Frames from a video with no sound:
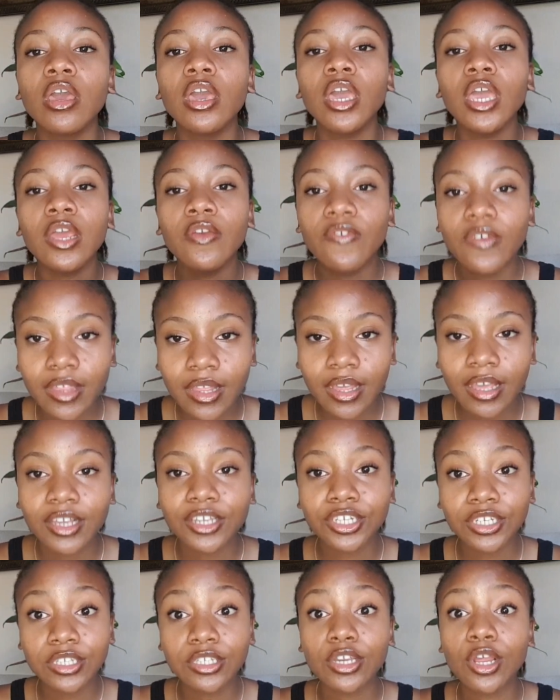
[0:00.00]
Everything.
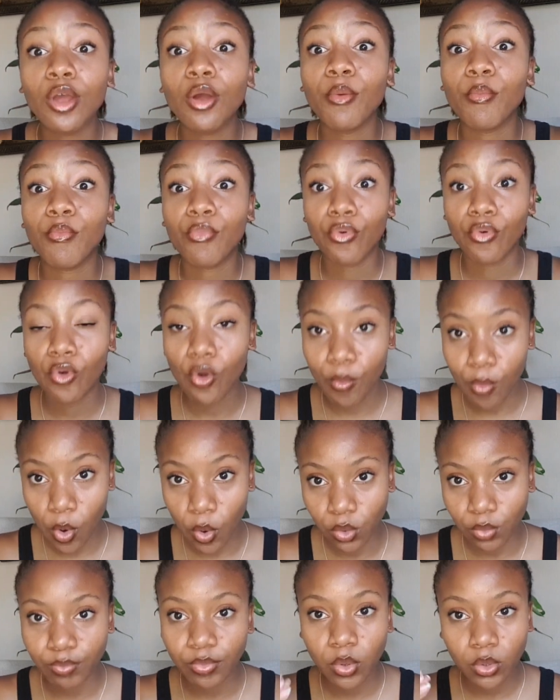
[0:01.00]
Just
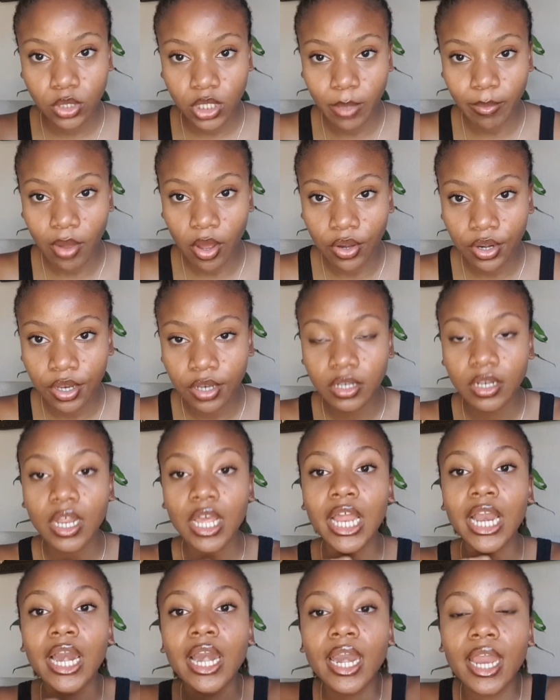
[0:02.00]
promote. Post about it.
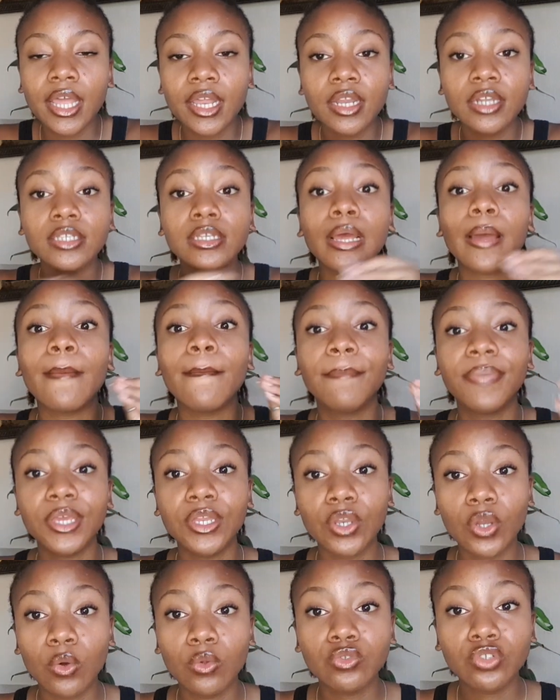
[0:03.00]
Let it be
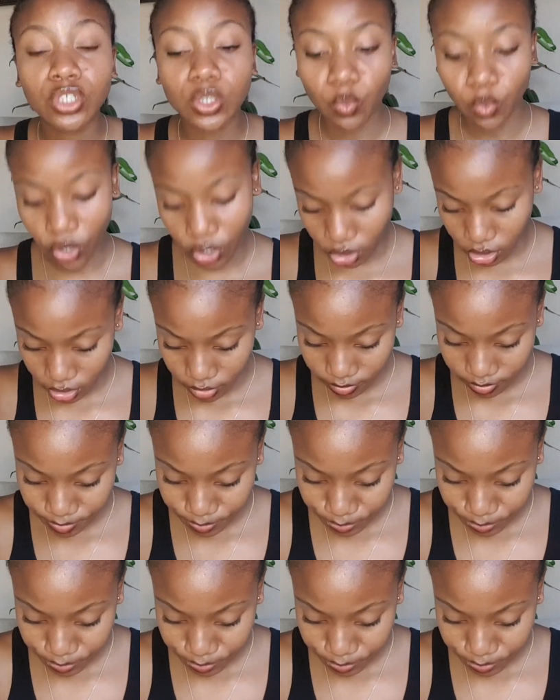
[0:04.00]
known to the world.